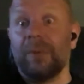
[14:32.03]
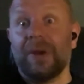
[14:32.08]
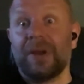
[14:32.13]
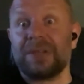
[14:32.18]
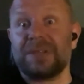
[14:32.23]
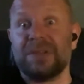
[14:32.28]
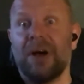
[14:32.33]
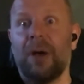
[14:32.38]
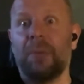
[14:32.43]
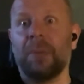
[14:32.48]

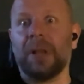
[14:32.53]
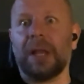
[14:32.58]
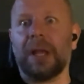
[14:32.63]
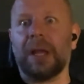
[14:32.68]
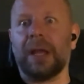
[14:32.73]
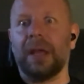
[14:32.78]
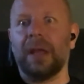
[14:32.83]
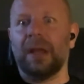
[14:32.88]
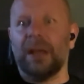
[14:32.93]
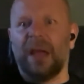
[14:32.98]

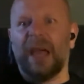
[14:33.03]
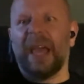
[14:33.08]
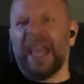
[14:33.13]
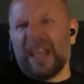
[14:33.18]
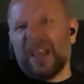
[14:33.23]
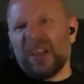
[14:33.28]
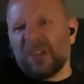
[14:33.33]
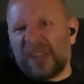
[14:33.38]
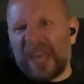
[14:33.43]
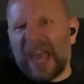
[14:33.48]
normally.
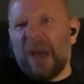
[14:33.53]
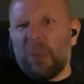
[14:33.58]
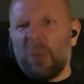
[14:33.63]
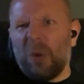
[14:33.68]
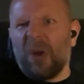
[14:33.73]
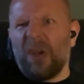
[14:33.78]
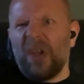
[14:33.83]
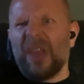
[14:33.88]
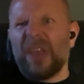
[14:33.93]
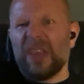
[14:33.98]
You'll get
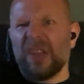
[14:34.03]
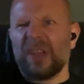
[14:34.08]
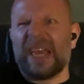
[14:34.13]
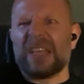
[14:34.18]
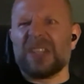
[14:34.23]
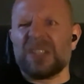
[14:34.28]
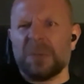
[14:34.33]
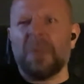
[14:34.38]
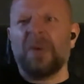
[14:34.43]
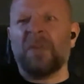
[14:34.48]

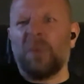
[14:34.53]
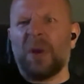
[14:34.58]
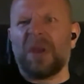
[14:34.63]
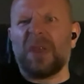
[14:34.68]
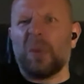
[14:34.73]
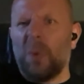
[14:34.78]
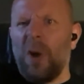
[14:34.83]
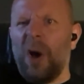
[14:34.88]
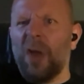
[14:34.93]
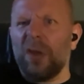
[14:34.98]
some of what
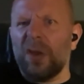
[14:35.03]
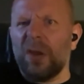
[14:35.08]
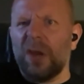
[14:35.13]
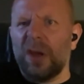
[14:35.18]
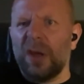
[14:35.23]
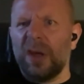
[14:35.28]
you want,